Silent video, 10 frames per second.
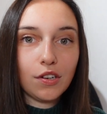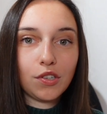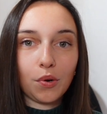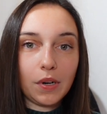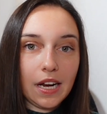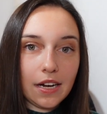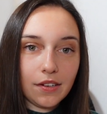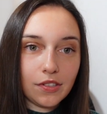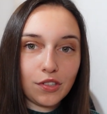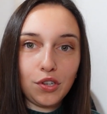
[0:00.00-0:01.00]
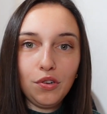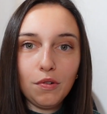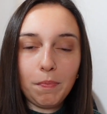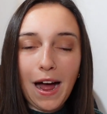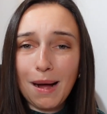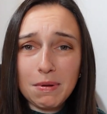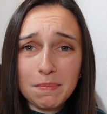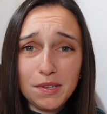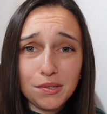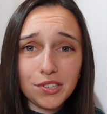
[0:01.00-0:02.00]
tornadoes to pop up
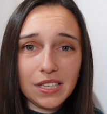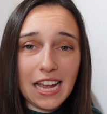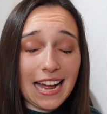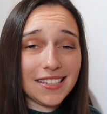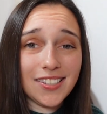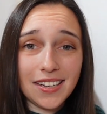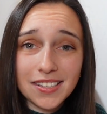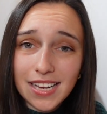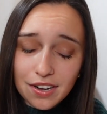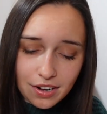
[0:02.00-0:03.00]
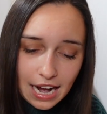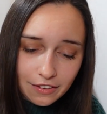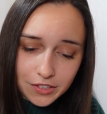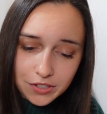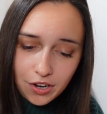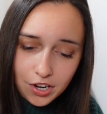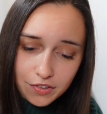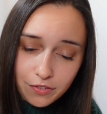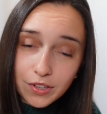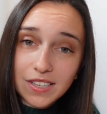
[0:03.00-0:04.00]
usually at sunset or after dark
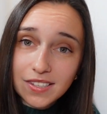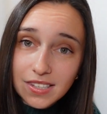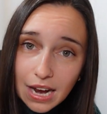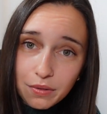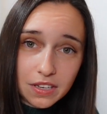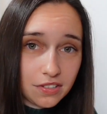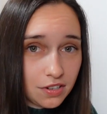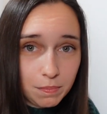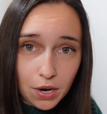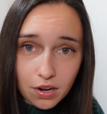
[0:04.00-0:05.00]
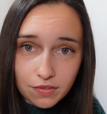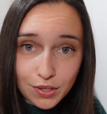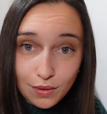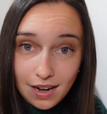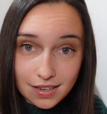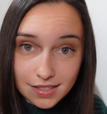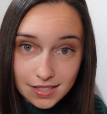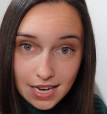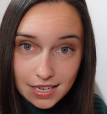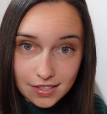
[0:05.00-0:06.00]
for this southeastern part of the United
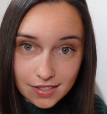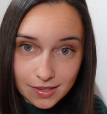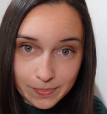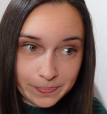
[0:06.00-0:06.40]
States.